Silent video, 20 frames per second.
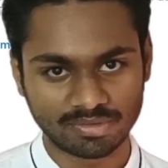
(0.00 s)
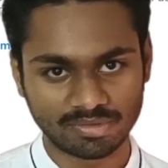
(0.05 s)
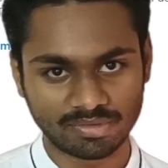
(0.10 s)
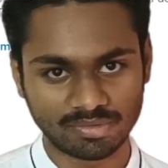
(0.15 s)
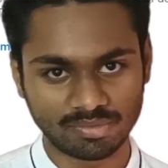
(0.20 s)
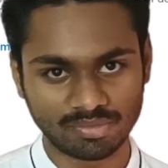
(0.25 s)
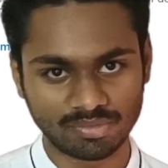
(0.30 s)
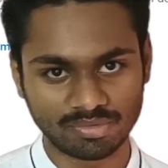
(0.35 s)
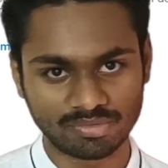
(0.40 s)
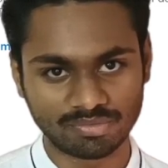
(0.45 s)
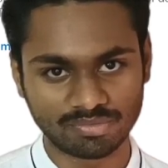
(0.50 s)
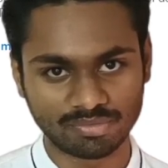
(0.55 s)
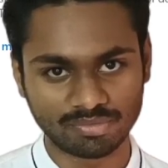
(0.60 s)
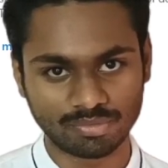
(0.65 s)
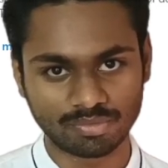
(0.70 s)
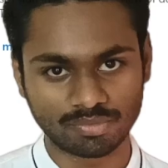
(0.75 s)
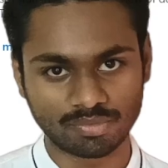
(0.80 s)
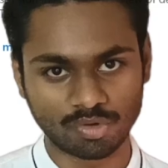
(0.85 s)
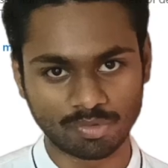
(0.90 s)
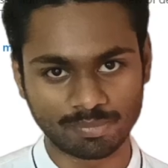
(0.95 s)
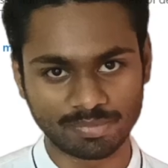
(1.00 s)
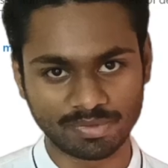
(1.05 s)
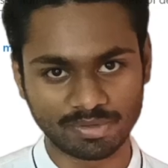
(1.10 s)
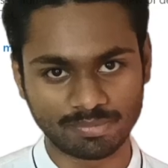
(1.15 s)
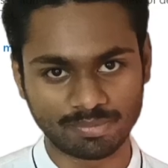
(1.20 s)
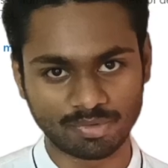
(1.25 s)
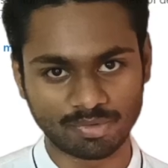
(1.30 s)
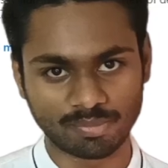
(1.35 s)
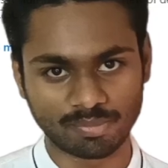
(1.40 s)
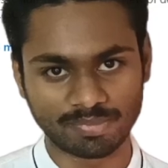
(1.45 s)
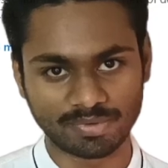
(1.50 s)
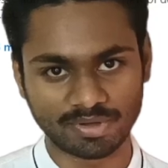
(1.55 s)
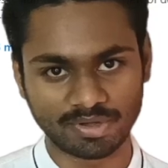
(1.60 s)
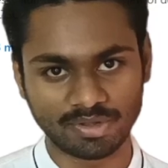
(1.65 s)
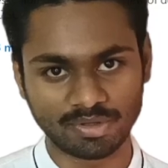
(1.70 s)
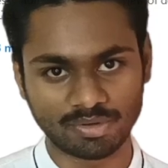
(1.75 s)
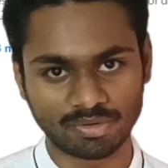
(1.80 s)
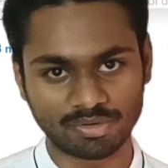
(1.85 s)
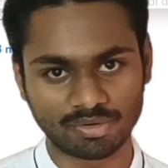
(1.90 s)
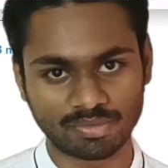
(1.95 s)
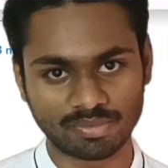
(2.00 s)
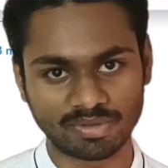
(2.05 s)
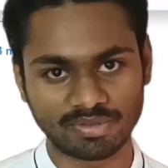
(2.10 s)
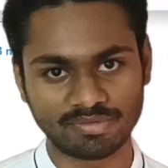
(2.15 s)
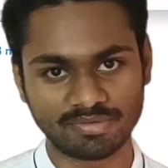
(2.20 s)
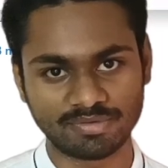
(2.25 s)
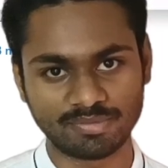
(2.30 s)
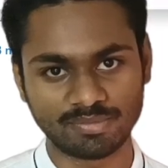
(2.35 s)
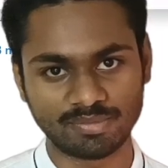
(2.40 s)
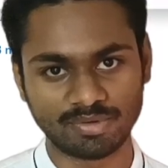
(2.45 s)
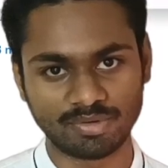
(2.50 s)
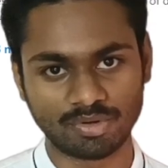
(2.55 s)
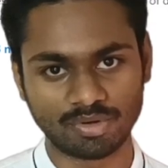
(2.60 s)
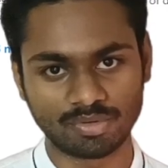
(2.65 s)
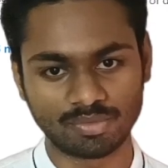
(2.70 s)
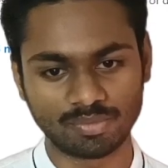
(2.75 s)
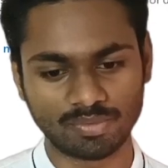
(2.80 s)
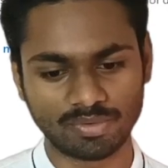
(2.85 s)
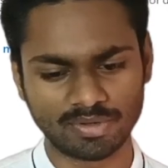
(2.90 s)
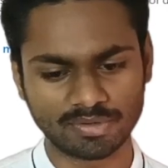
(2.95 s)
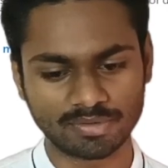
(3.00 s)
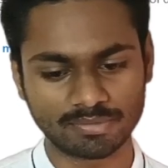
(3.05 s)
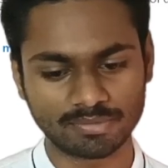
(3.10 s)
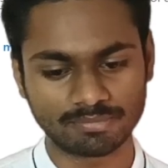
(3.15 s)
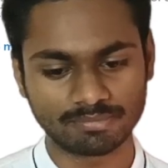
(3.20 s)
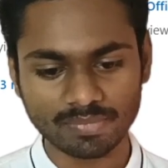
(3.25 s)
You need to copy it properly, otherwise it will not work.